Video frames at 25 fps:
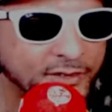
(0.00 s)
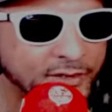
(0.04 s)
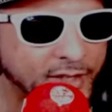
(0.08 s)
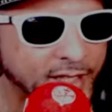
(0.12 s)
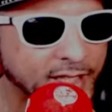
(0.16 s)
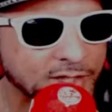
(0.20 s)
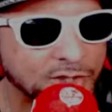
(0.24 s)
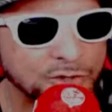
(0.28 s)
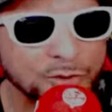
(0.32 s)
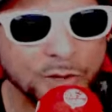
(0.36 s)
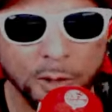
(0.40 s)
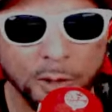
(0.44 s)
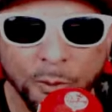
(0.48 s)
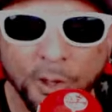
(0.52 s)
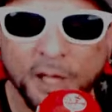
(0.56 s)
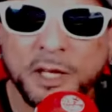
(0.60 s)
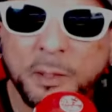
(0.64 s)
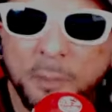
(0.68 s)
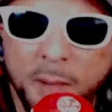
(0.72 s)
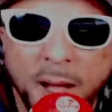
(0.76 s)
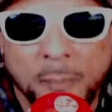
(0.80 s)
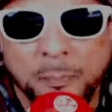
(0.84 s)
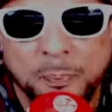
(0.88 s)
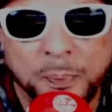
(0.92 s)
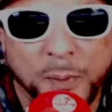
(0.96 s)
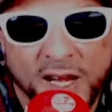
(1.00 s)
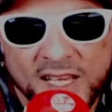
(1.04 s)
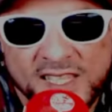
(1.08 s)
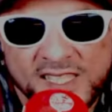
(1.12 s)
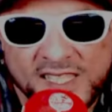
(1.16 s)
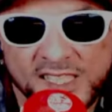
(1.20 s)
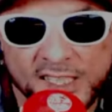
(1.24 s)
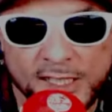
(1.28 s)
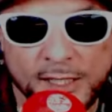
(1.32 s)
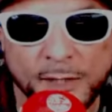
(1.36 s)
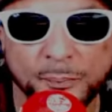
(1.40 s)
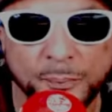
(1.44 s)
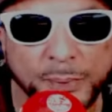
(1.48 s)
Right, so I wanted my
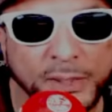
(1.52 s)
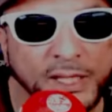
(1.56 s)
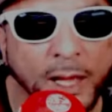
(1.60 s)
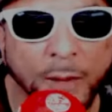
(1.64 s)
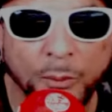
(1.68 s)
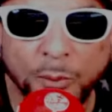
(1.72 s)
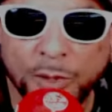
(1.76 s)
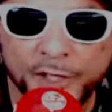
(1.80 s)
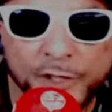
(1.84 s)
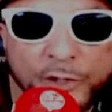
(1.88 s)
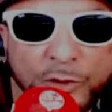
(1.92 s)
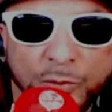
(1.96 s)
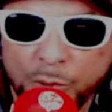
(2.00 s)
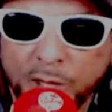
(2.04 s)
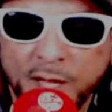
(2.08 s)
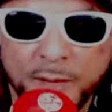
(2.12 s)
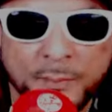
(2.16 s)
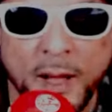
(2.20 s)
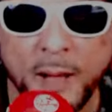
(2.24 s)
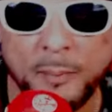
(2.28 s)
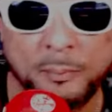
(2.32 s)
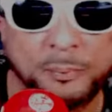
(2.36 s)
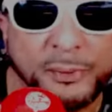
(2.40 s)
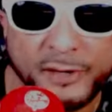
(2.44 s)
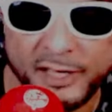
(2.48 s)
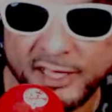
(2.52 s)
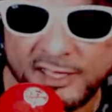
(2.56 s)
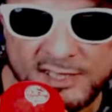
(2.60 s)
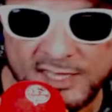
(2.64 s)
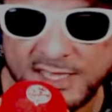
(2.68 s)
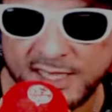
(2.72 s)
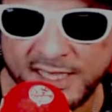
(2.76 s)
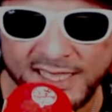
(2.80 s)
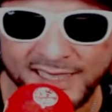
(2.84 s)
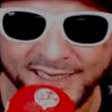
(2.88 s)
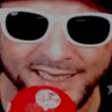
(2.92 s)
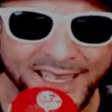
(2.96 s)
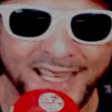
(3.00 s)
bracelet, B. I wanted to wear my
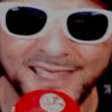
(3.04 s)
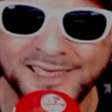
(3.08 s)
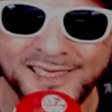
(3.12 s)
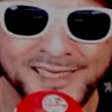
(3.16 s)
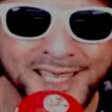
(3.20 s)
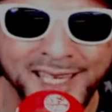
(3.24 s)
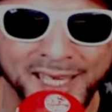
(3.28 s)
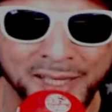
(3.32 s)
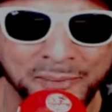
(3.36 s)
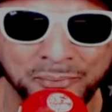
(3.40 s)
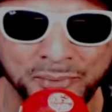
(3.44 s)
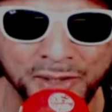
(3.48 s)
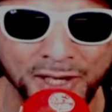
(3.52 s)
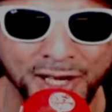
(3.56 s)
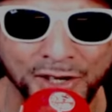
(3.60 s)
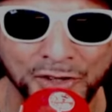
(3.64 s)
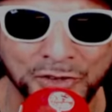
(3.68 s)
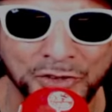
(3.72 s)
bracelet. That's it, bro.